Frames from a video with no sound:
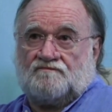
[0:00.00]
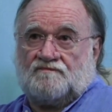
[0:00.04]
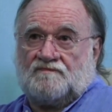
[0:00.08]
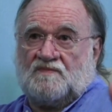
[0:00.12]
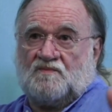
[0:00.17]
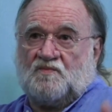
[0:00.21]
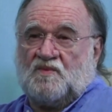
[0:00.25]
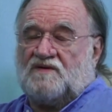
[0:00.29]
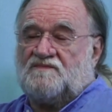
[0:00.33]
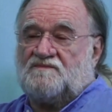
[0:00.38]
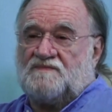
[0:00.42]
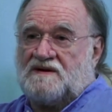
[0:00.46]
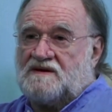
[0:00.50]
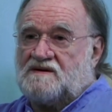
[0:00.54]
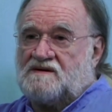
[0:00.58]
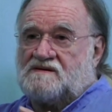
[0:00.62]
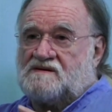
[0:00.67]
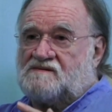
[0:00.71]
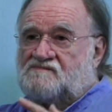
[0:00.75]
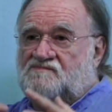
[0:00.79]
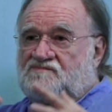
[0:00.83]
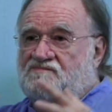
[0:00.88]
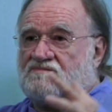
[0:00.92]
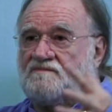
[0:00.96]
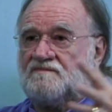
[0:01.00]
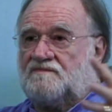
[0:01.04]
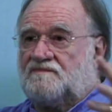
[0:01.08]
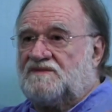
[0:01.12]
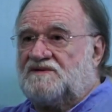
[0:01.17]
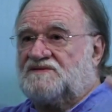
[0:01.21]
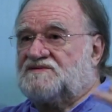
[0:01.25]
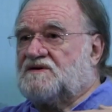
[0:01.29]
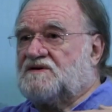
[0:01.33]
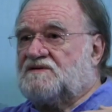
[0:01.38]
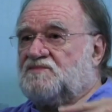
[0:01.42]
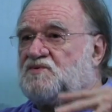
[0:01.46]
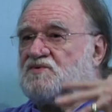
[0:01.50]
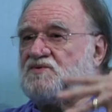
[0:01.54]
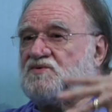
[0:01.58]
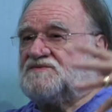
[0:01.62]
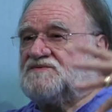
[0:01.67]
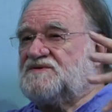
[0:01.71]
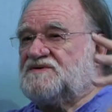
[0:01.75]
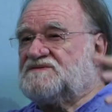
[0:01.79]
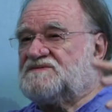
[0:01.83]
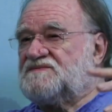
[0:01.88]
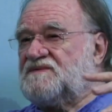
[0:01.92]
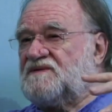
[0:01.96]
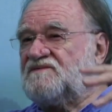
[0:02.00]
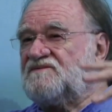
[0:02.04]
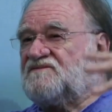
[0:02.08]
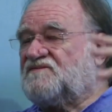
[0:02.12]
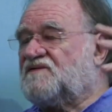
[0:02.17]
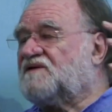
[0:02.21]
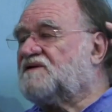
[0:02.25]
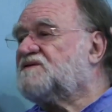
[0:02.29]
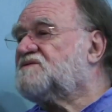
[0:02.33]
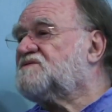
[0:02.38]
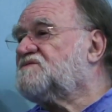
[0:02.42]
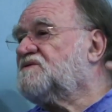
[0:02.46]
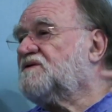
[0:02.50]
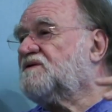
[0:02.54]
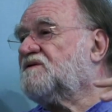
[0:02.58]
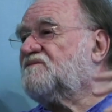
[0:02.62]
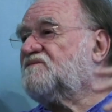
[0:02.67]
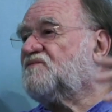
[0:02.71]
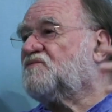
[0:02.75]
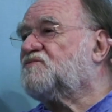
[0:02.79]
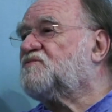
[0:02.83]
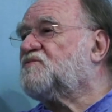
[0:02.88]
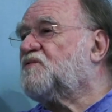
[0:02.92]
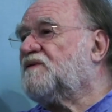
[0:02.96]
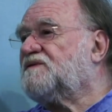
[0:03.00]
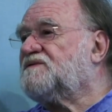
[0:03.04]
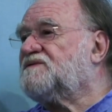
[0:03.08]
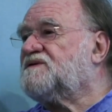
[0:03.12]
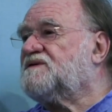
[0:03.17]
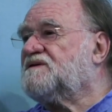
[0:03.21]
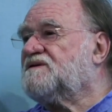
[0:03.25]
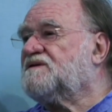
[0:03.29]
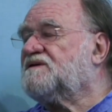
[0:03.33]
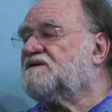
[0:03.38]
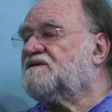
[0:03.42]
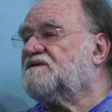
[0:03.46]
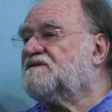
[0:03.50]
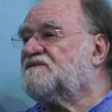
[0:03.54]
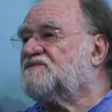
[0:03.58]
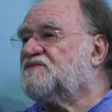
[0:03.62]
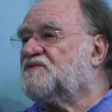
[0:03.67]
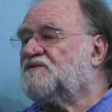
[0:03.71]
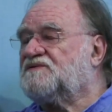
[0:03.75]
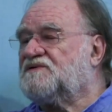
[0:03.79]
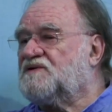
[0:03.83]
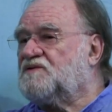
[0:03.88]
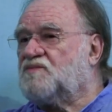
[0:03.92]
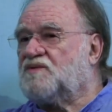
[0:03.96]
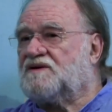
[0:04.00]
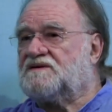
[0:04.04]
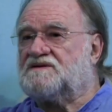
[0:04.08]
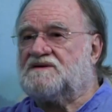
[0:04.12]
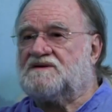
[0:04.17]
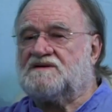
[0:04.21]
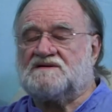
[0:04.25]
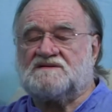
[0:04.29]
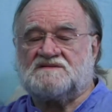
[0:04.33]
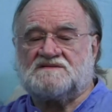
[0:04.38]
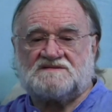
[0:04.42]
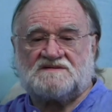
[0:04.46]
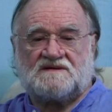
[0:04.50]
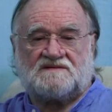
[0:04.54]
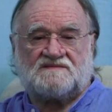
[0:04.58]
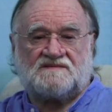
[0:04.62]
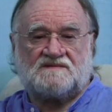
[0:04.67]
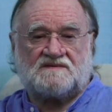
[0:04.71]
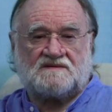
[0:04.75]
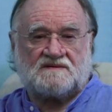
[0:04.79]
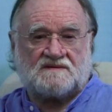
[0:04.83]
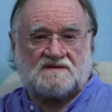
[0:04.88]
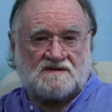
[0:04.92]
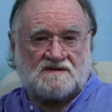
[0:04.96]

This community has been functioning for 20 years, 21 years, I think.